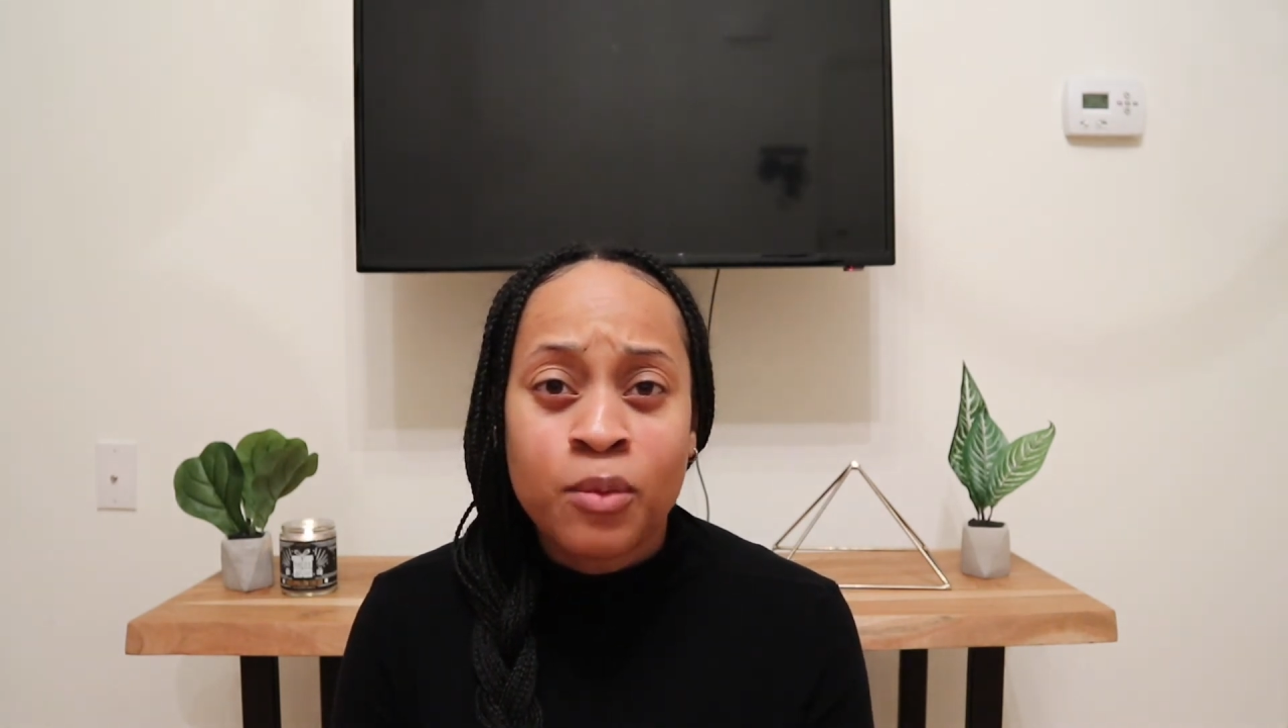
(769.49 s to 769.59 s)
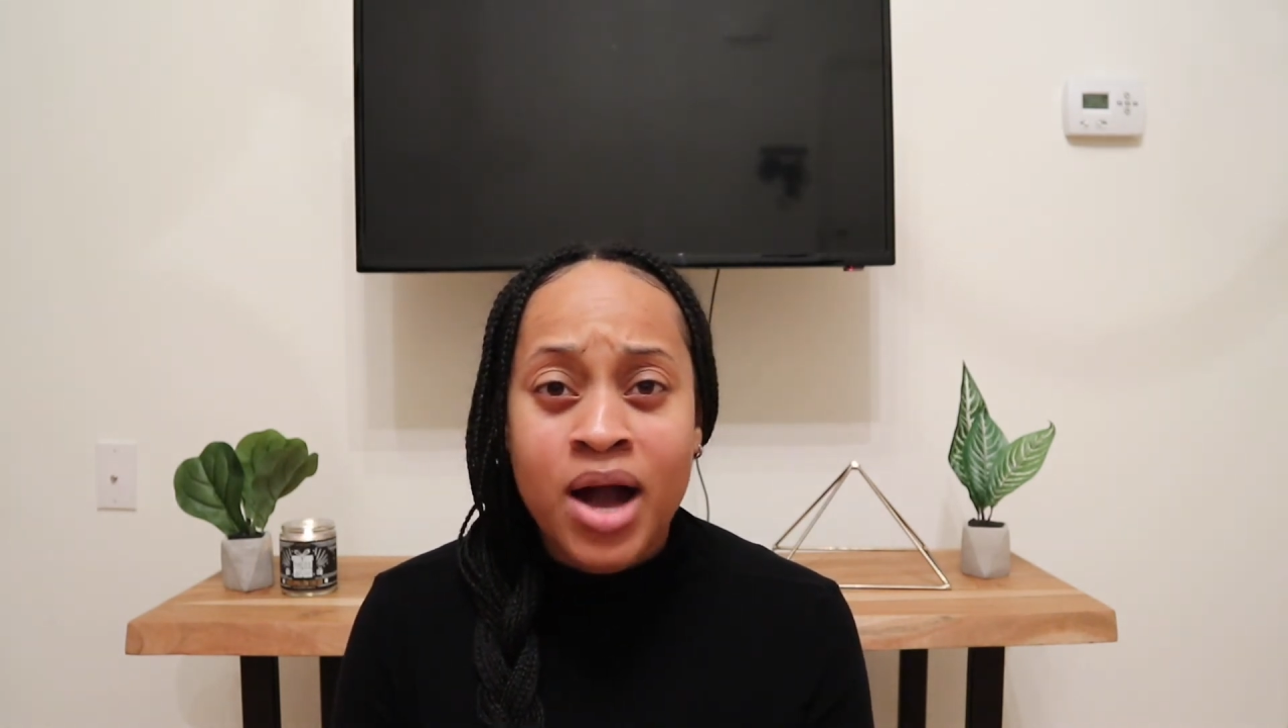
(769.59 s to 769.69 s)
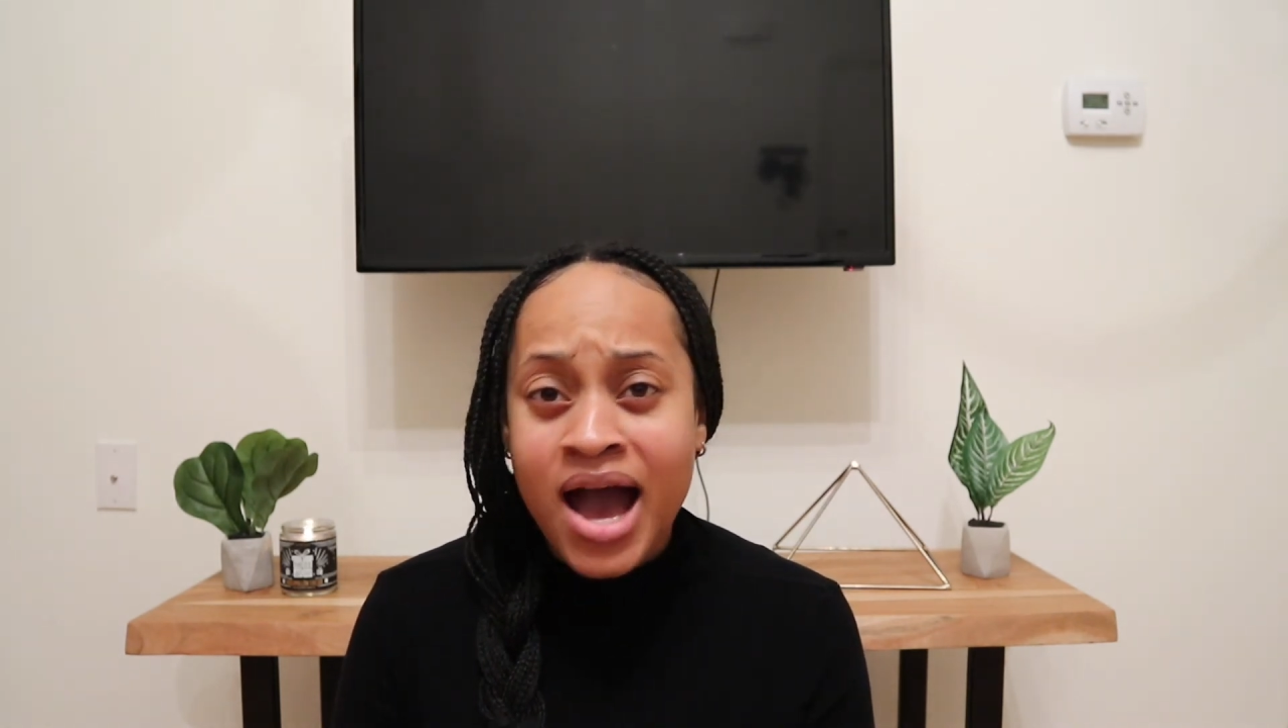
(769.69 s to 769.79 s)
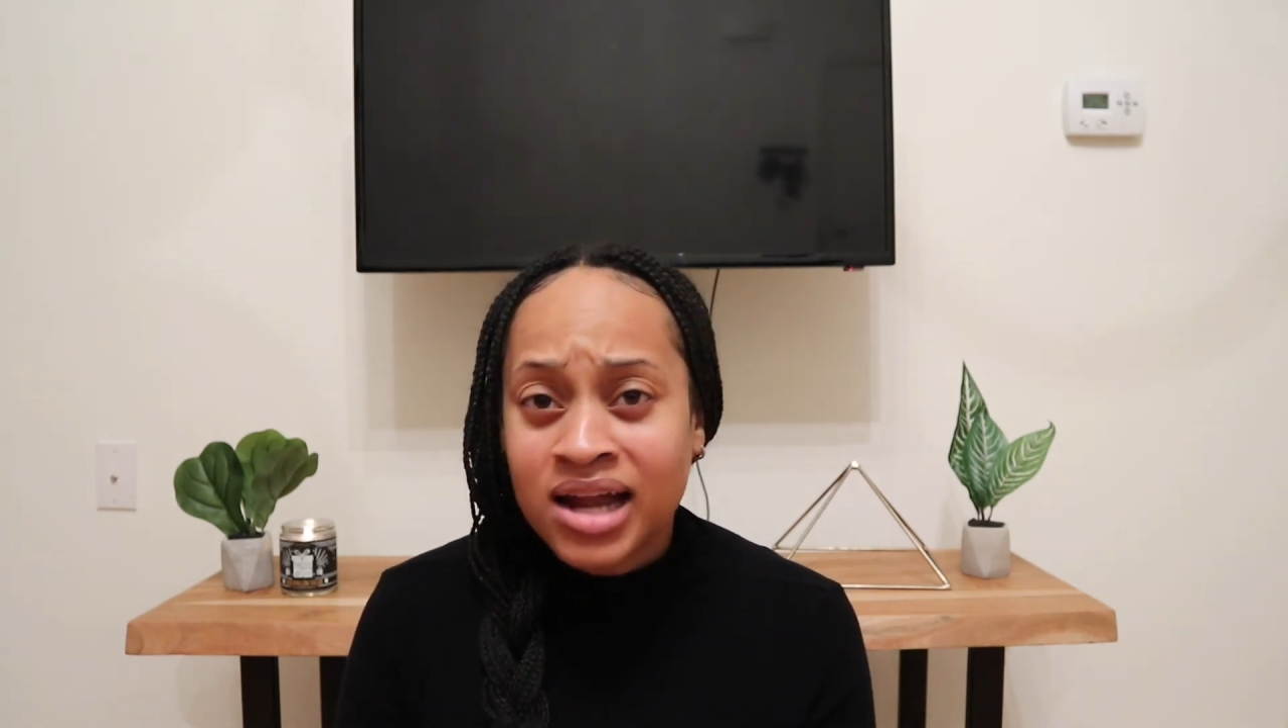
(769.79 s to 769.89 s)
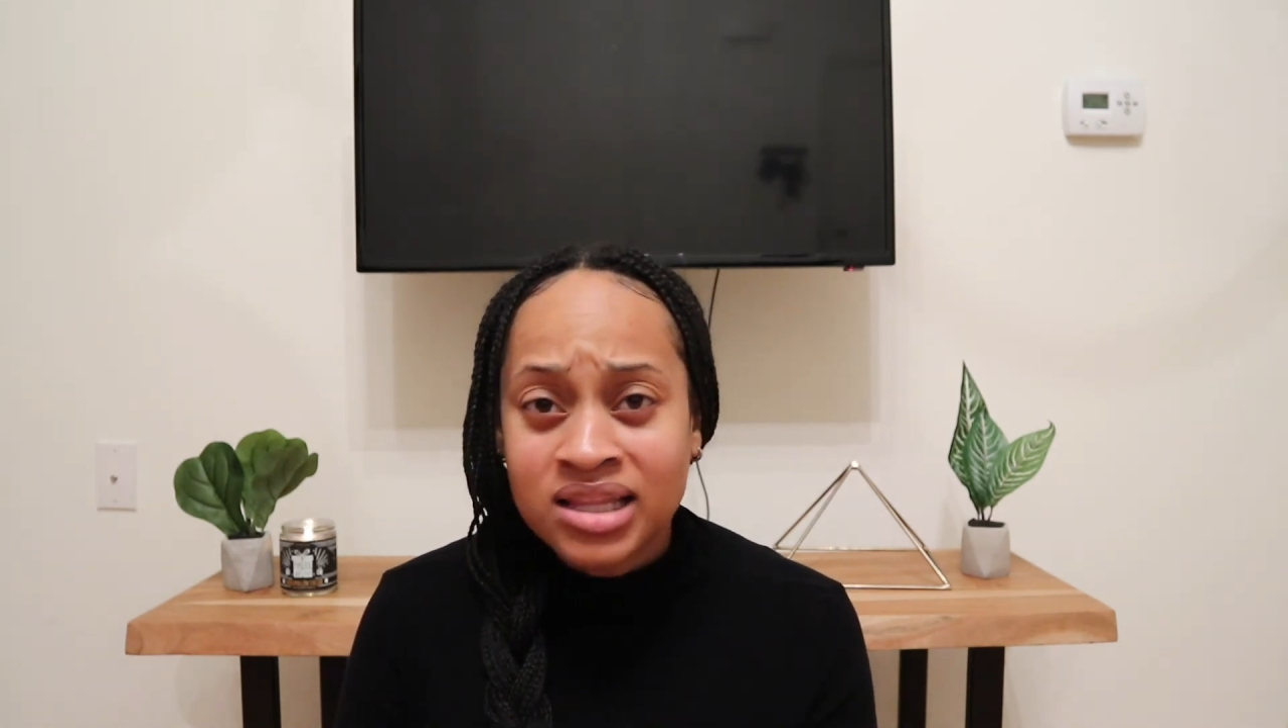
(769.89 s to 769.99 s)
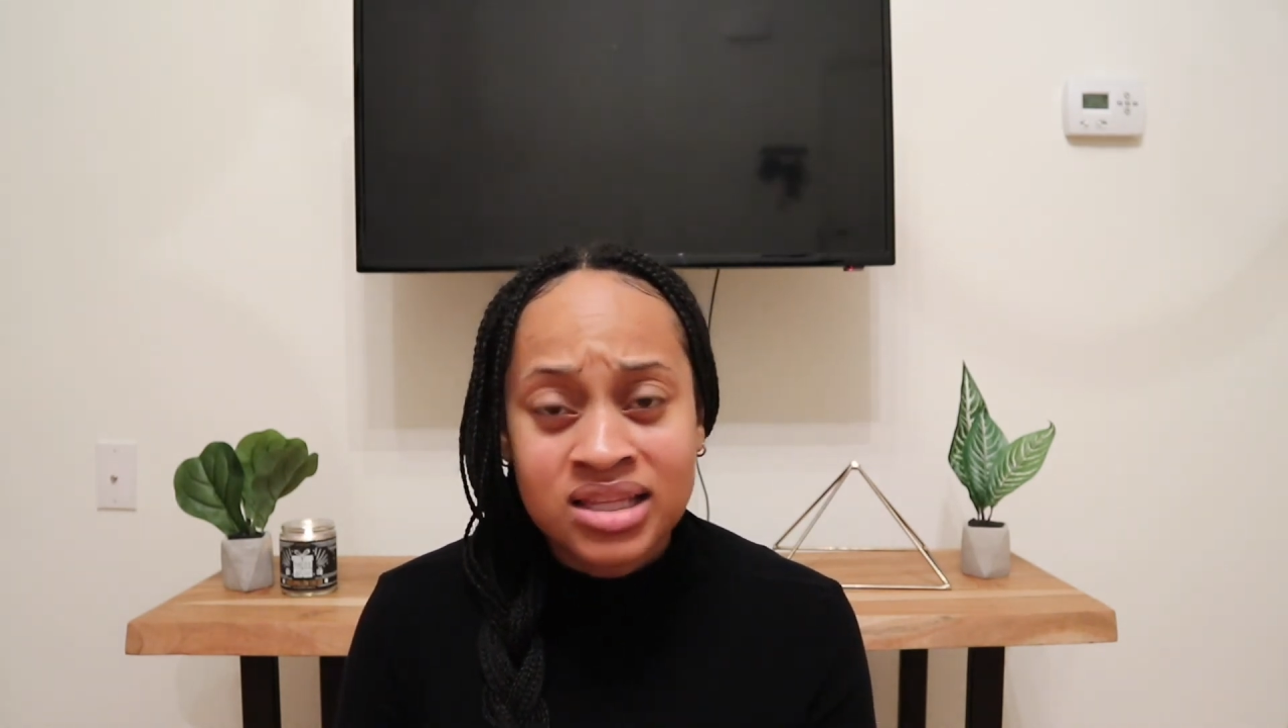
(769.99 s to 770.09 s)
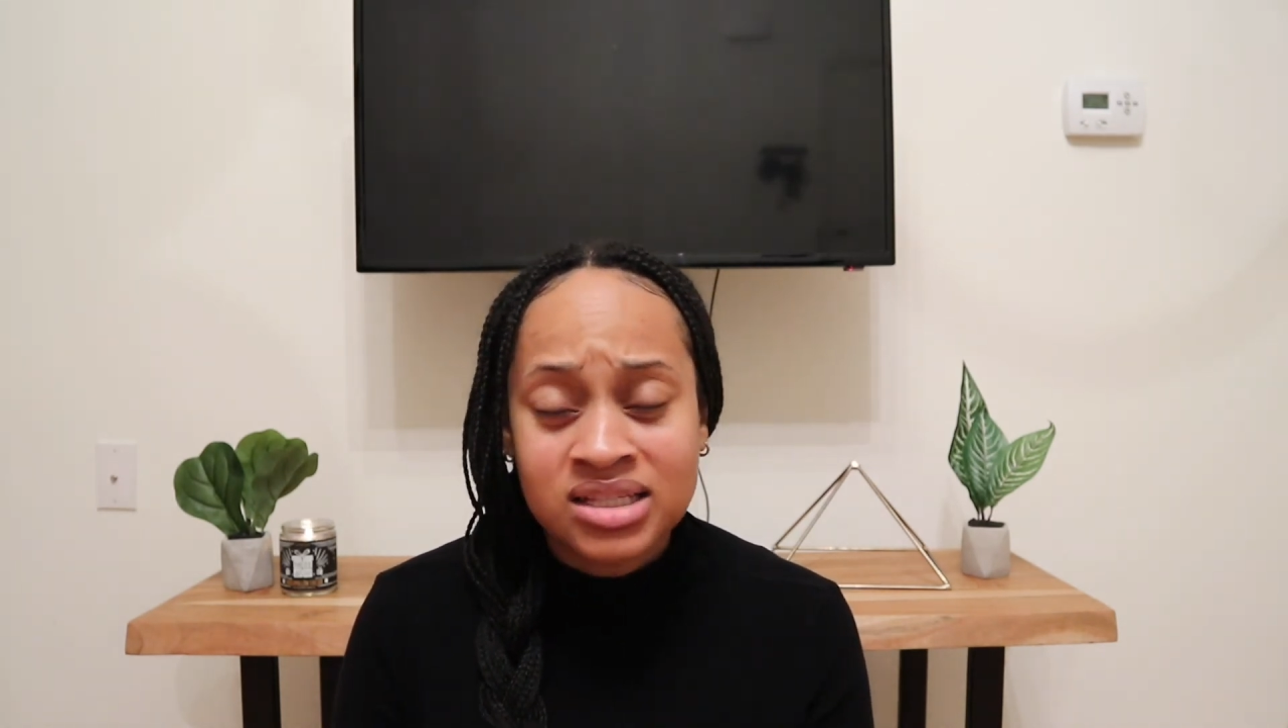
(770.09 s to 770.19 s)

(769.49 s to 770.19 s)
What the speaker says: well, how did